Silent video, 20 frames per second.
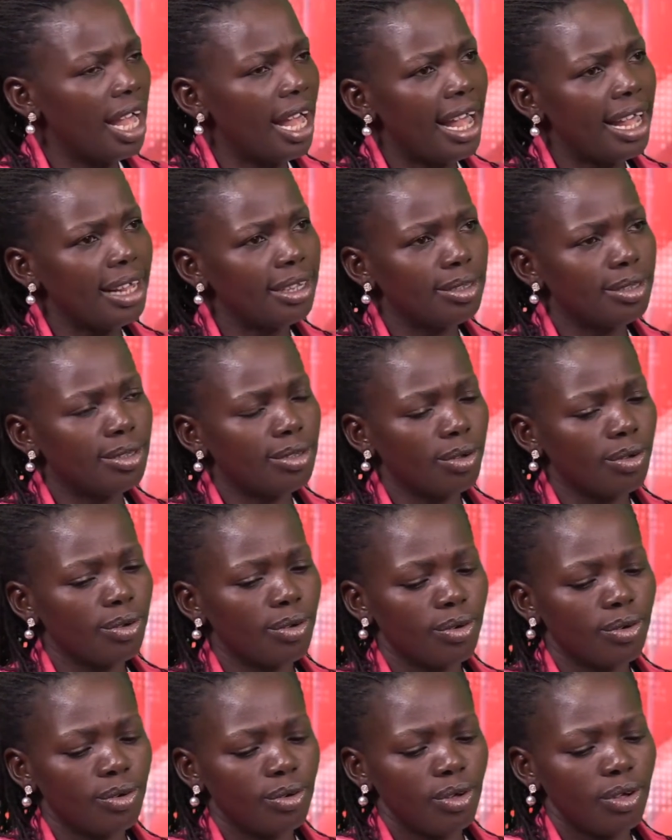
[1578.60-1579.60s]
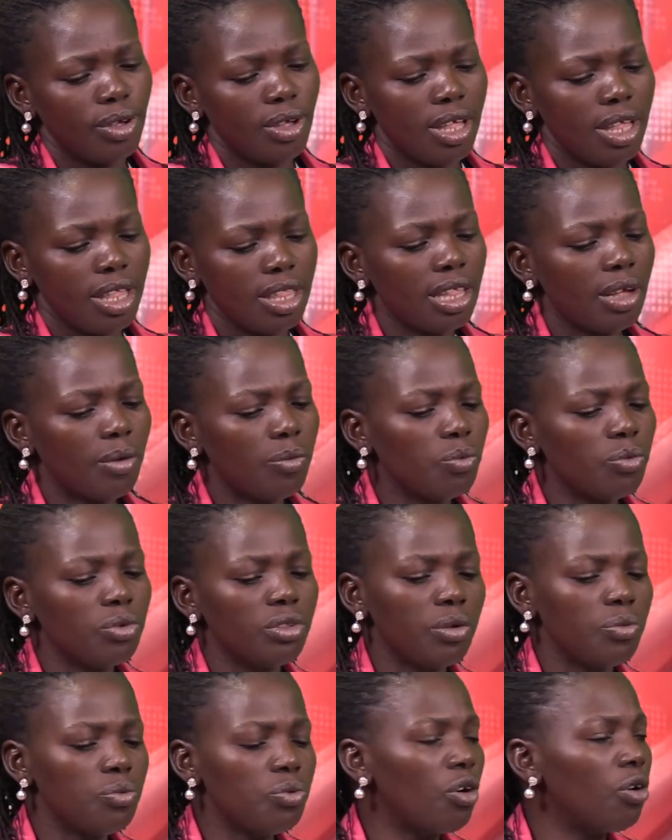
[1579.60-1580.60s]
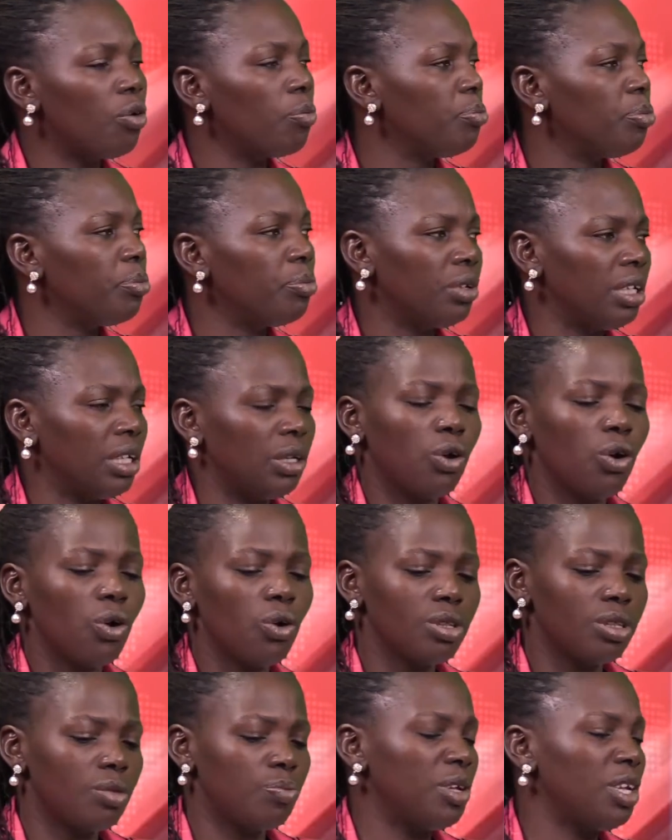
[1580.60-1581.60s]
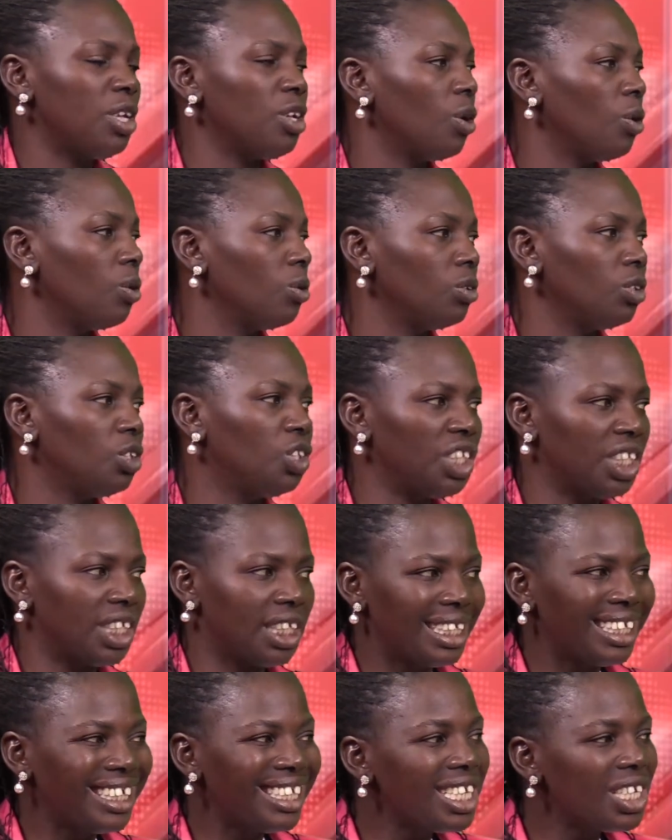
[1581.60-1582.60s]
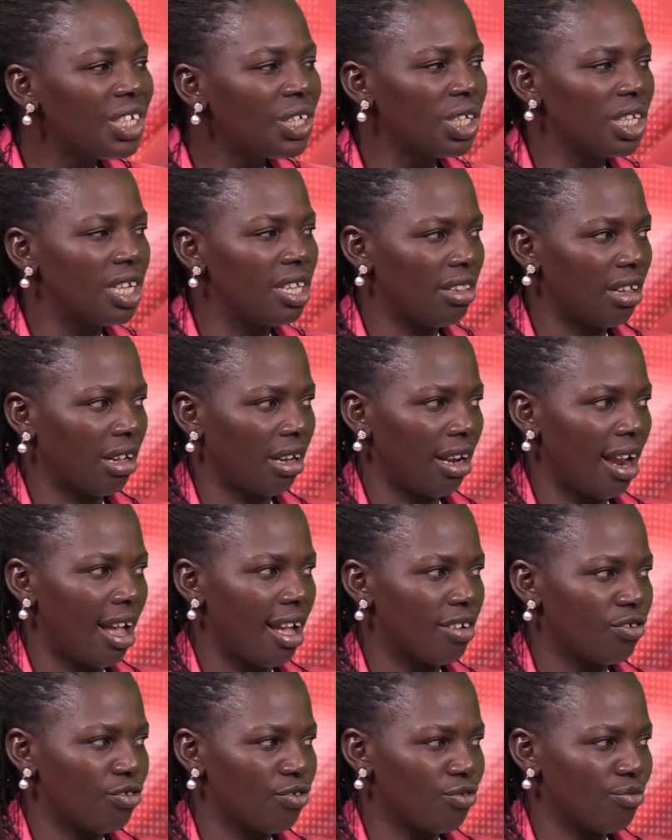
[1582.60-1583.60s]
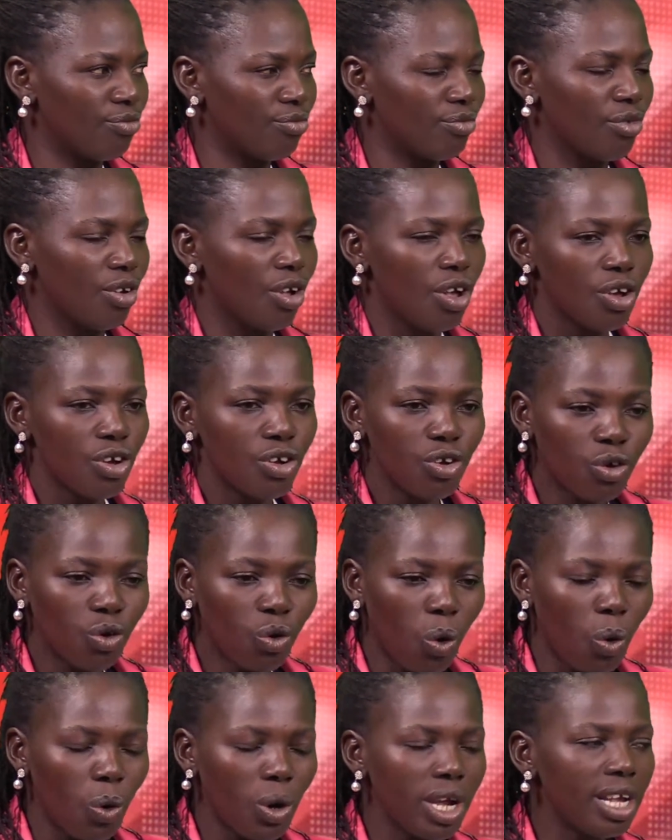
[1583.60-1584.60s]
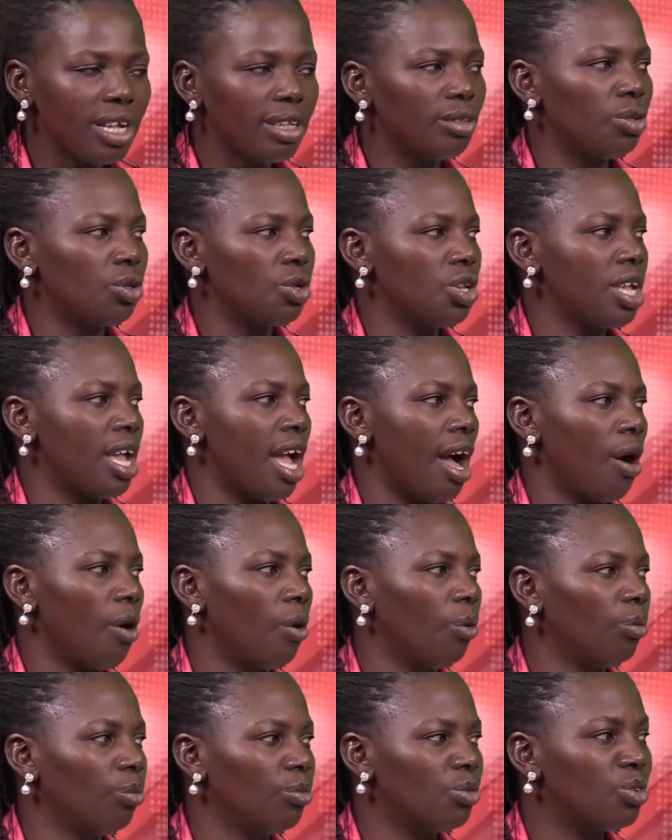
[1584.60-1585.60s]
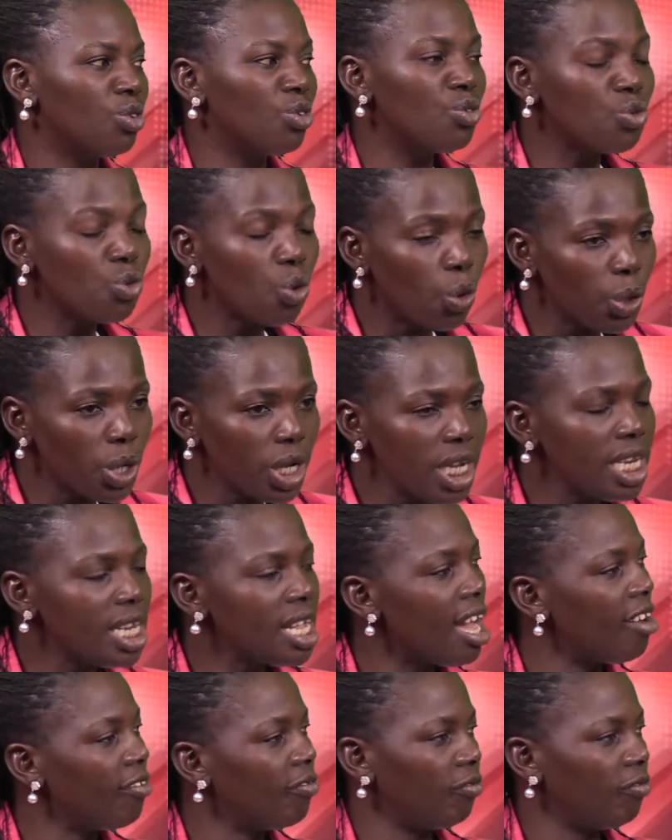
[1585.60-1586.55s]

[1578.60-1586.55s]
And so the role goes beyond just teaching in the classroom, going into their homes, knowing their